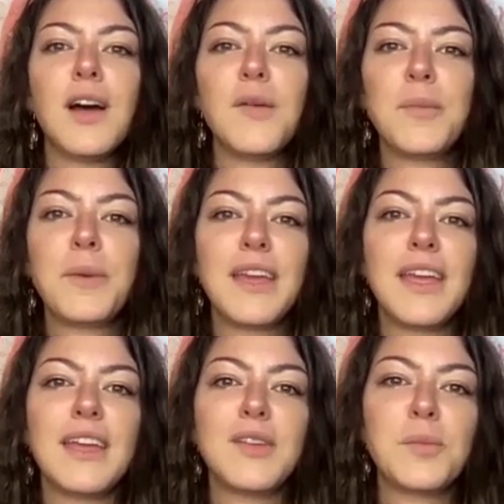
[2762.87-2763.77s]
up
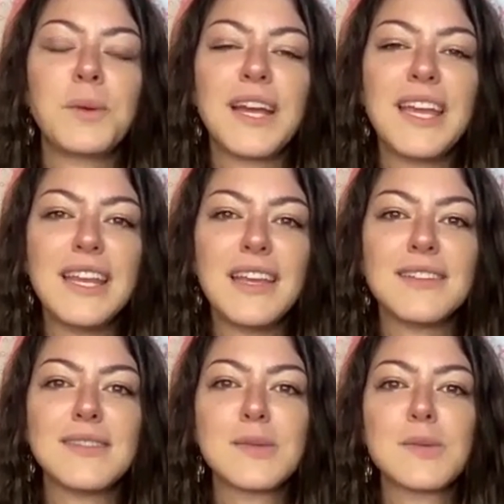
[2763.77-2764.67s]
and bright
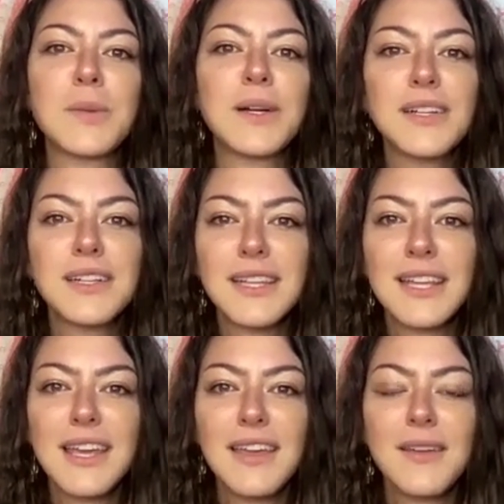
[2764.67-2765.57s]
and
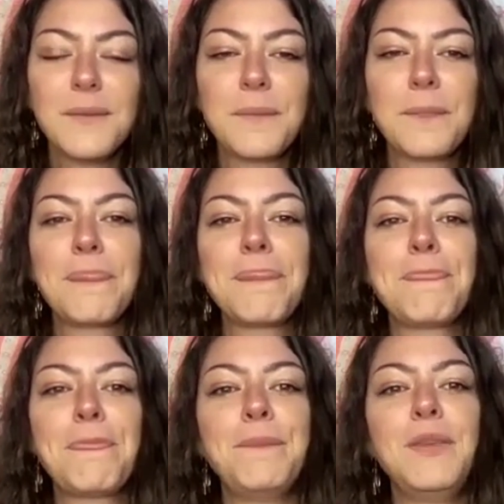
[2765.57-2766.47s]
sparkly,
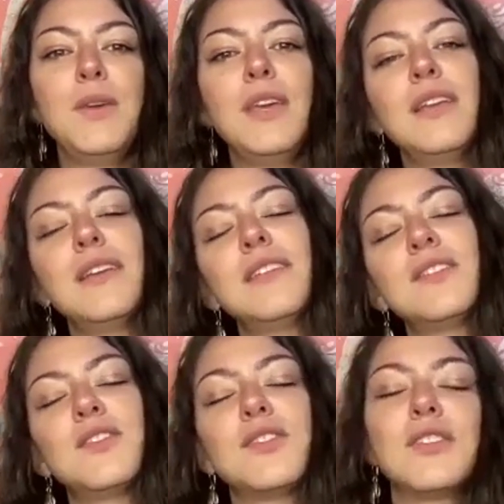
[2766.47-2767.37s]
you can
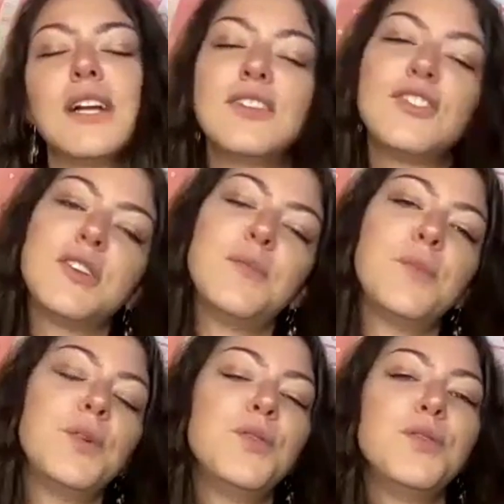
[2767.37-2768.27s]
stretch
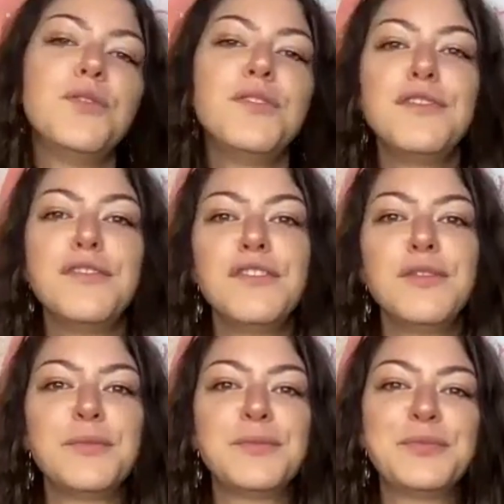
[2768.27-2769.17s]
and move.
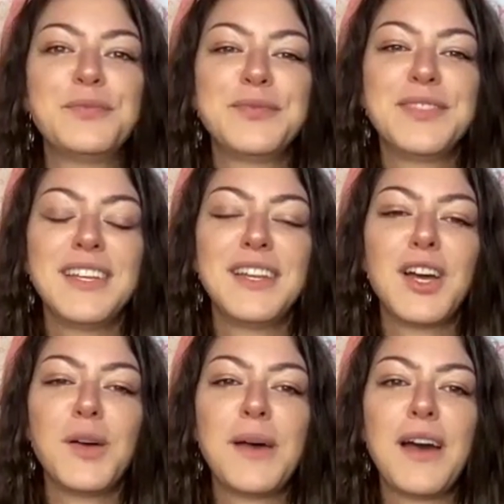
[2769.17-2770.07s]
We
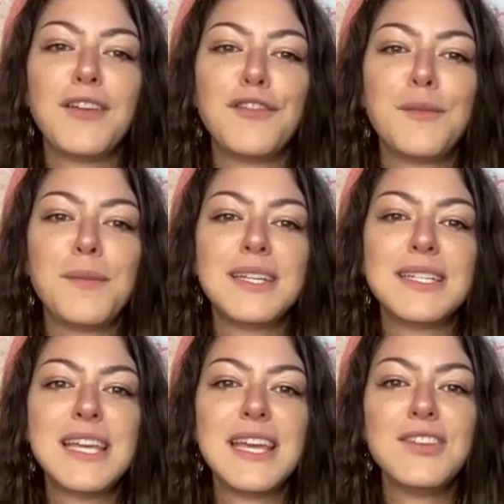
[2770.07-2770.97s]
come out of
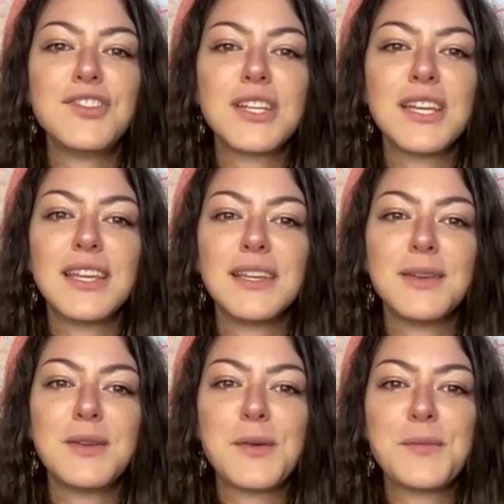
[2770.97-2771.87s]

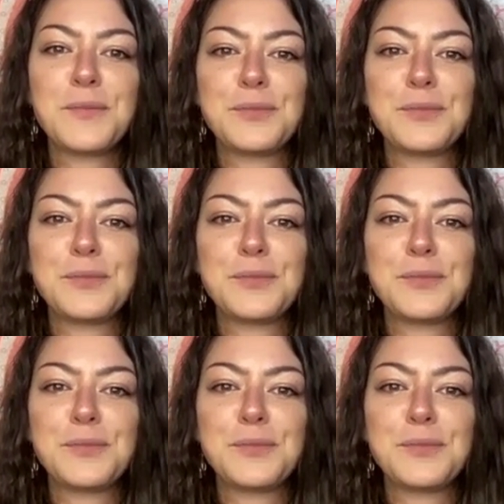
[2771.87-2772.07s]
meditation.